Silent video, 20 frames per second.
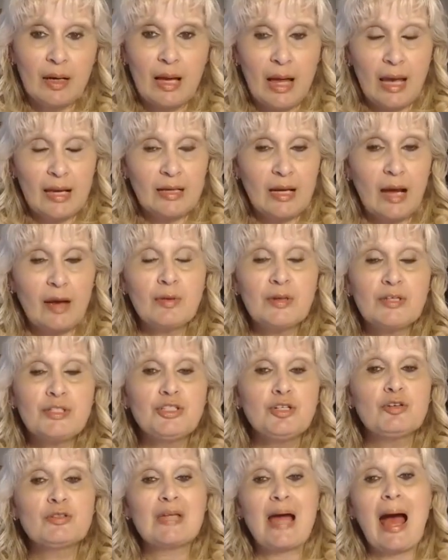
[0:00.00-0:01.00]
And I always
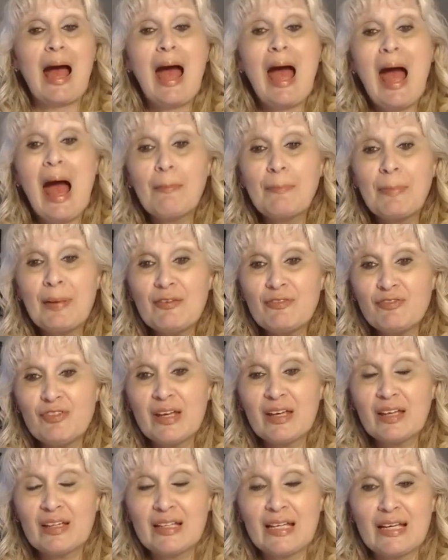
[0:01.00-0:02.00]
use a happy
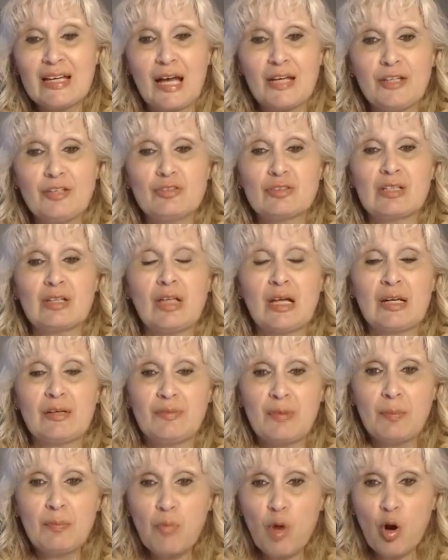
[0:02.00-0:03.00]
feeling. I use a lot
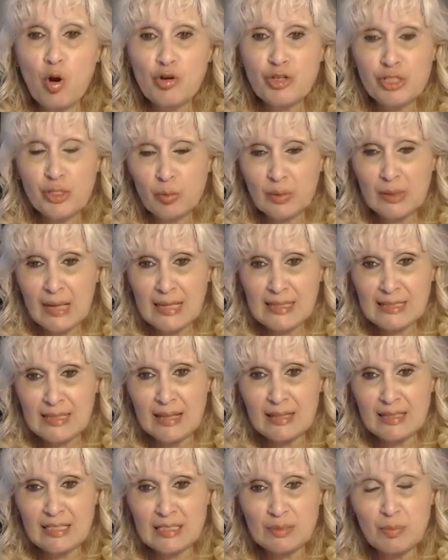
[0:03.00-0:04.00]
of emotion when I
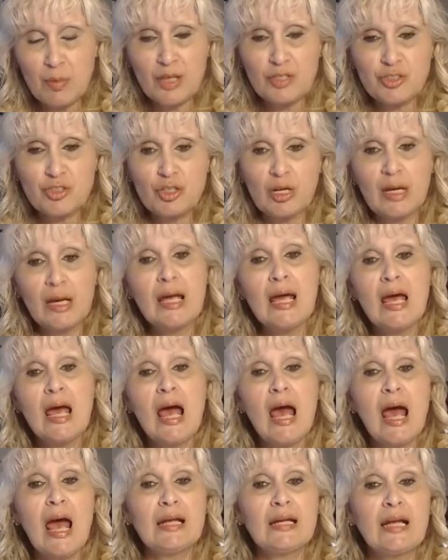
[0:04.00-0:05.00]
say this mantra.
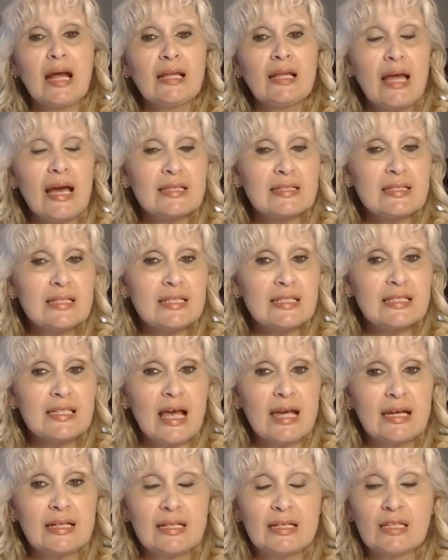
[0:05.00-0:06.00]
And I like to
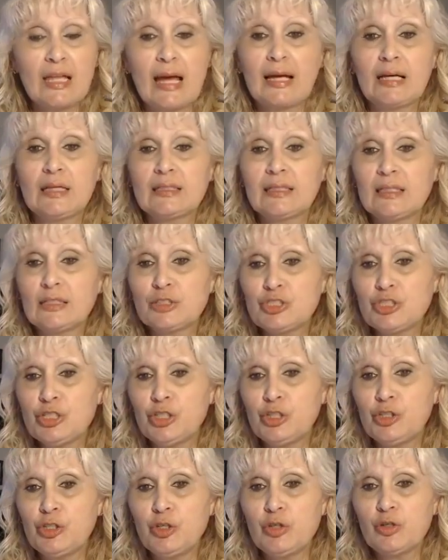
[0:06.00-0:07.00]
say it in like a little
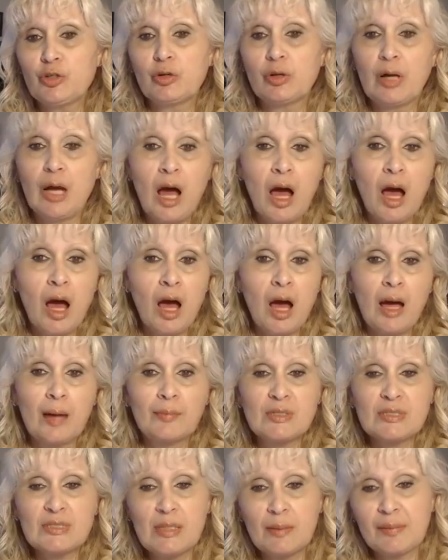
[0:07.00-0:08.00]
tune or a
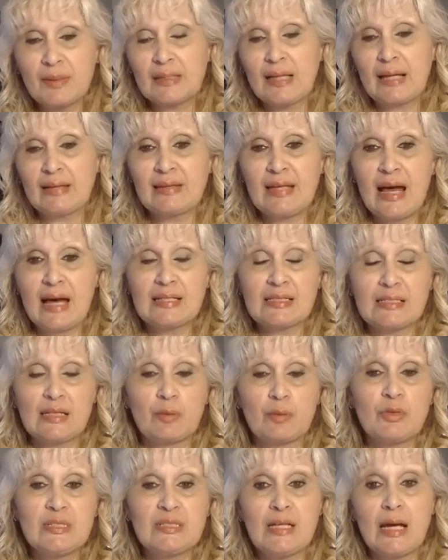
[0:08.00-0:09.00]
hum or something like that as
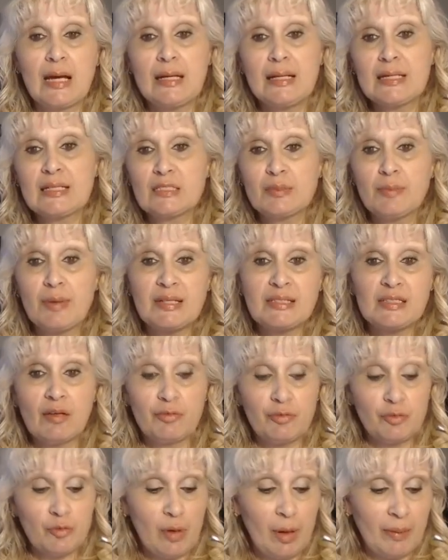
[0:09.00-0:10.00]
I'm reciting it to
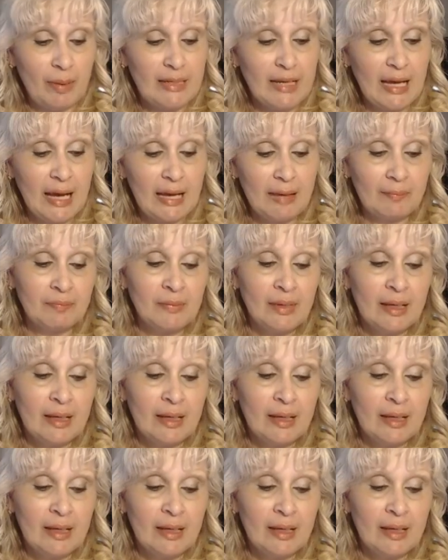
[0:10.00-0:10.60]
myself throughout my day.